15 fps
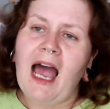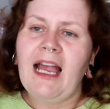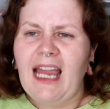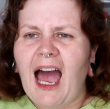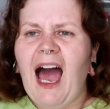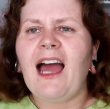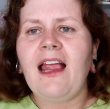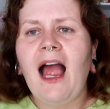
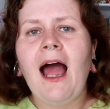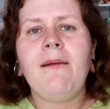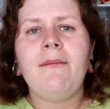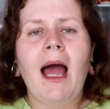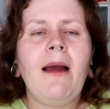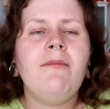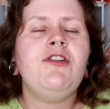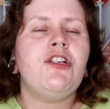yeah, I, am
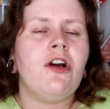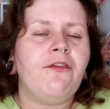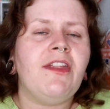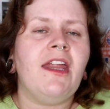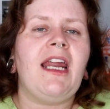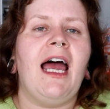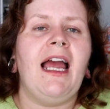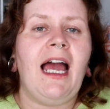I'm, I'm chuffed
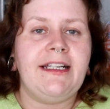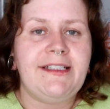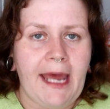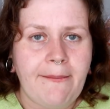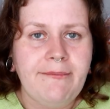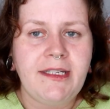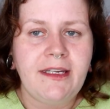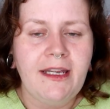that I
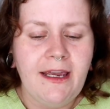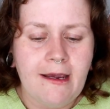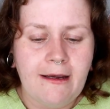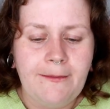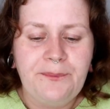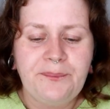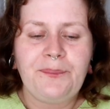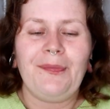attempted
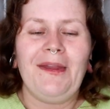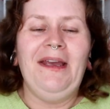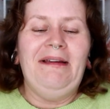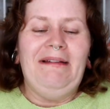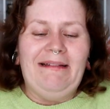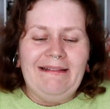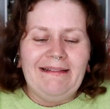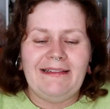it.
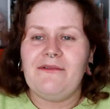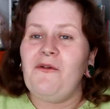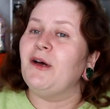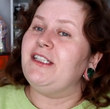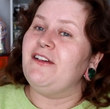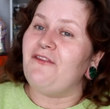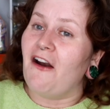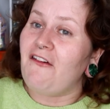
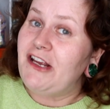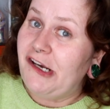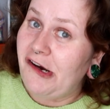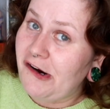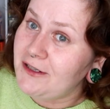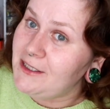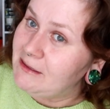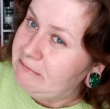Was it very
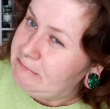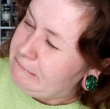good?